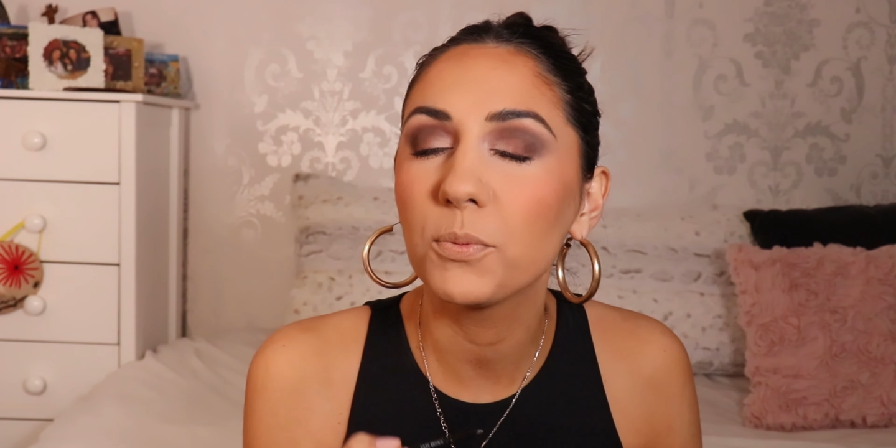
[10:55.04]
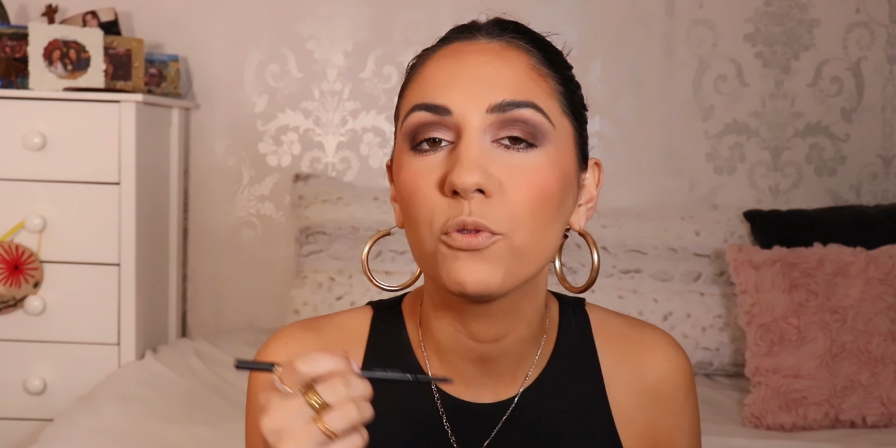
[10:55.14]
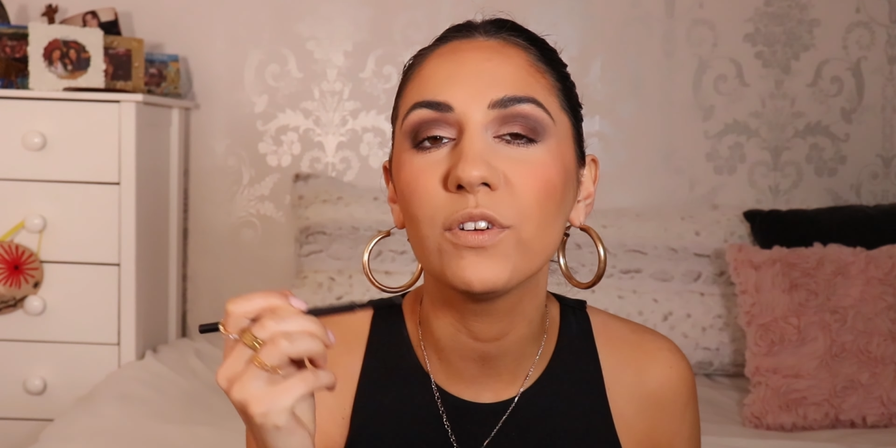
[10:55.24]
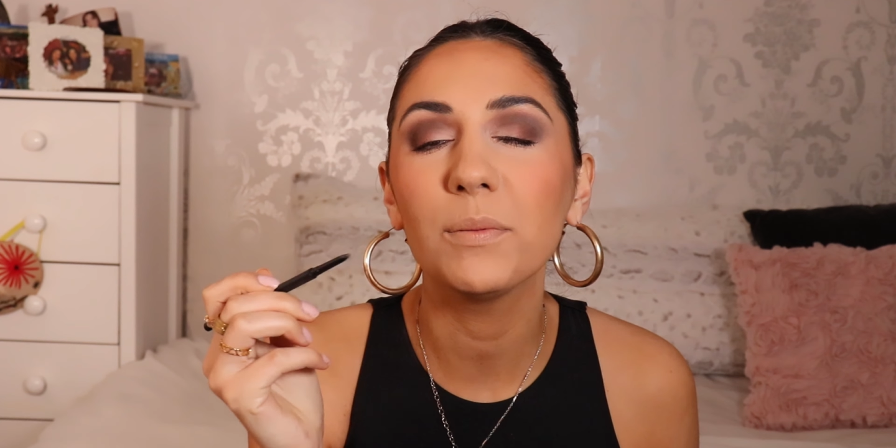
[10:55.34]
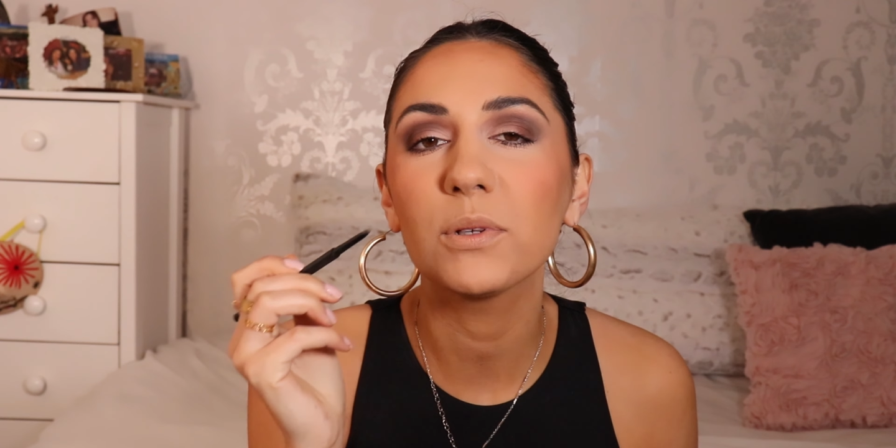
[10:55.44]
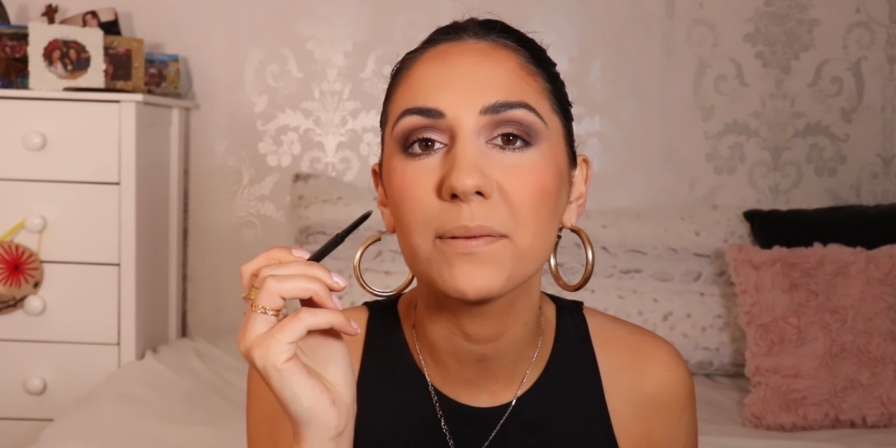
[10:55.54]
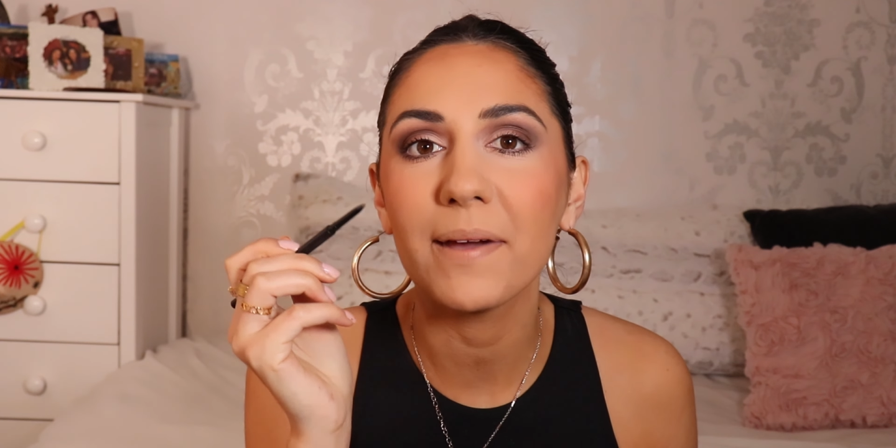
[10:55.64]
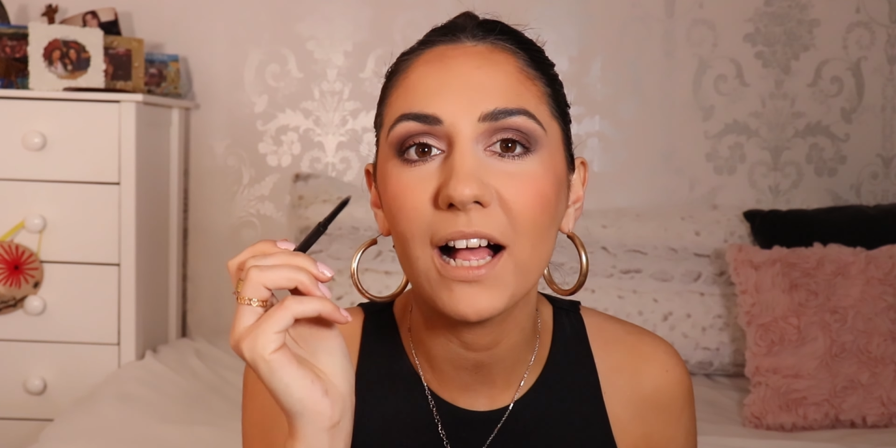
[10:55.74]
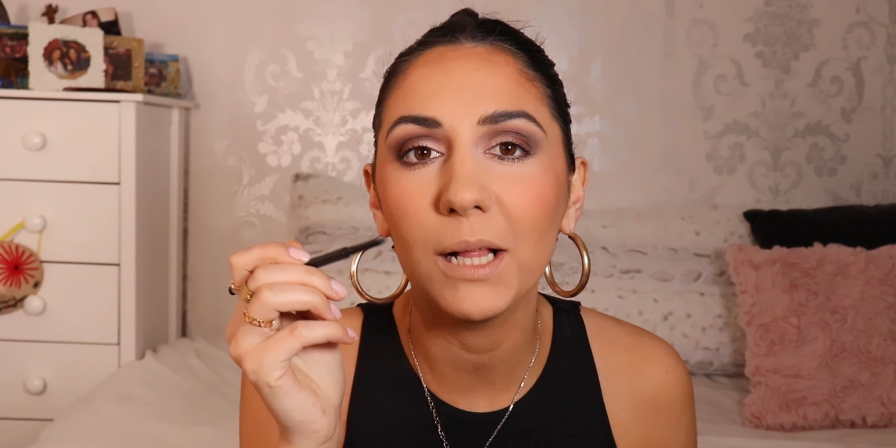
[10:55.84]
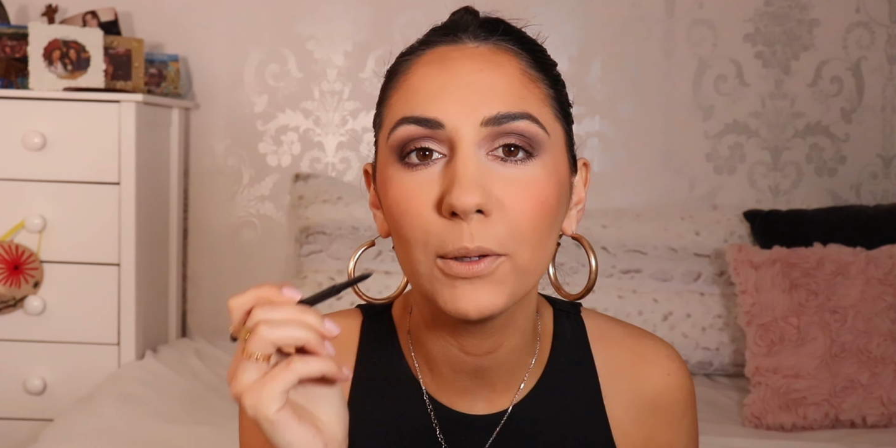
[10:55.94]
have to really put
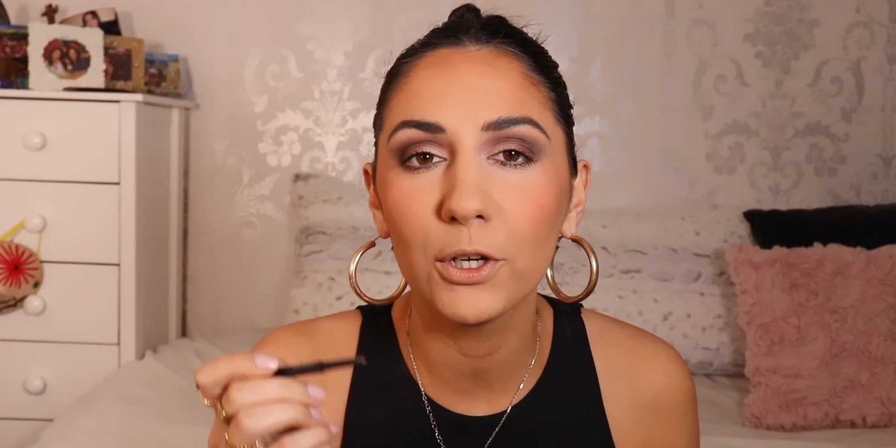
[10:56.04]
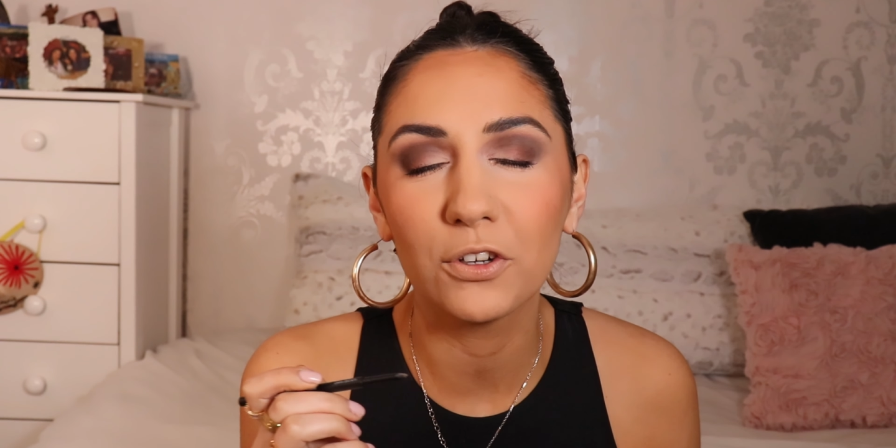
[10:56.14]
some aloe